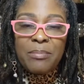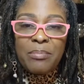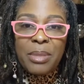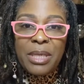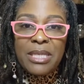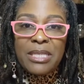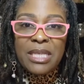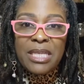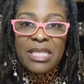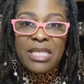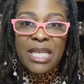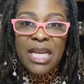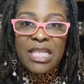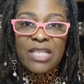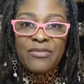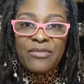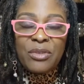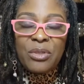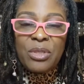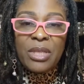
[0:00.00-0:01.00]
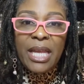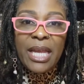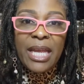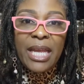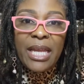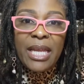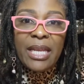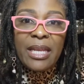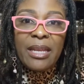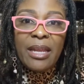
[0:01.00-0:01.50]
be successful
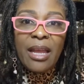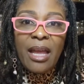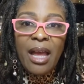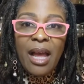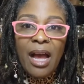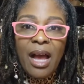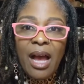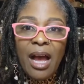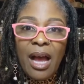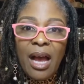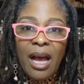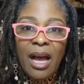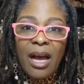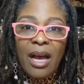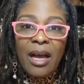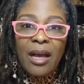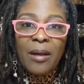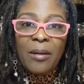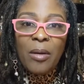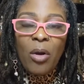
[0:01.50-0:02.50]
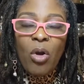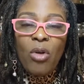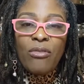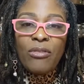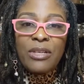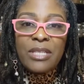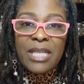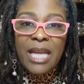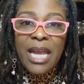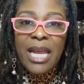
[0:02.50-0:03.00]
in uh,
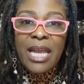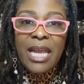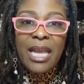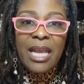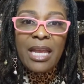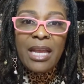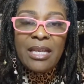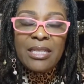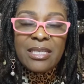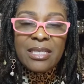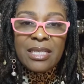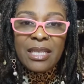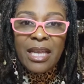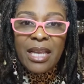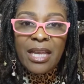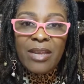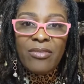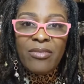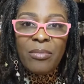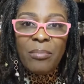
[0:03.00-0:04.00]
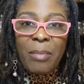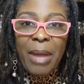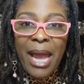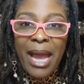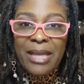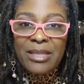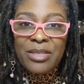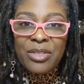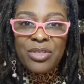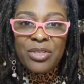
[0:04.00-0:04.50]
overtaking a slave
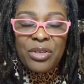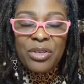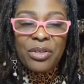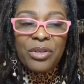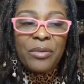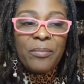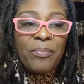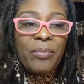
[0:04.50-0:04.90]
master.